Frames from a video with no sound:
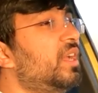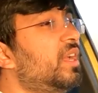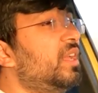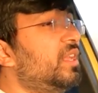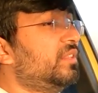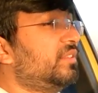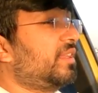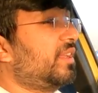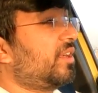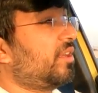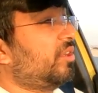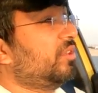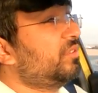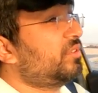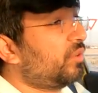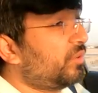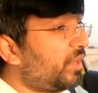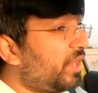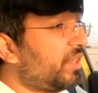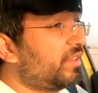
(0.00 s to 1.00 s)
There are also
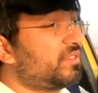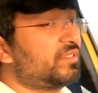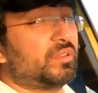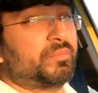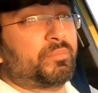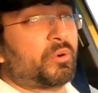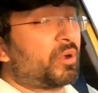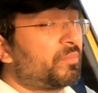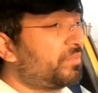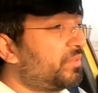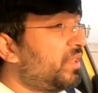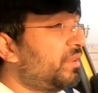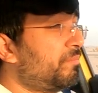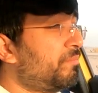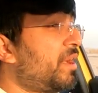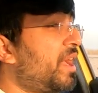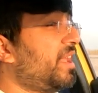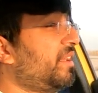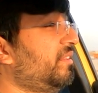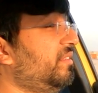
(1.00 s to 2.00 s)
occasional pops and
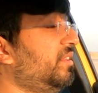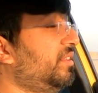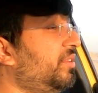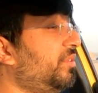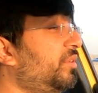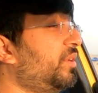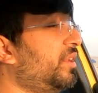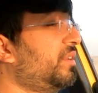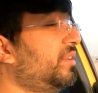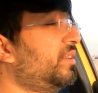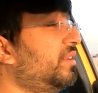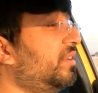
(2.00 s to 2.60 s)
bangs that you can hear.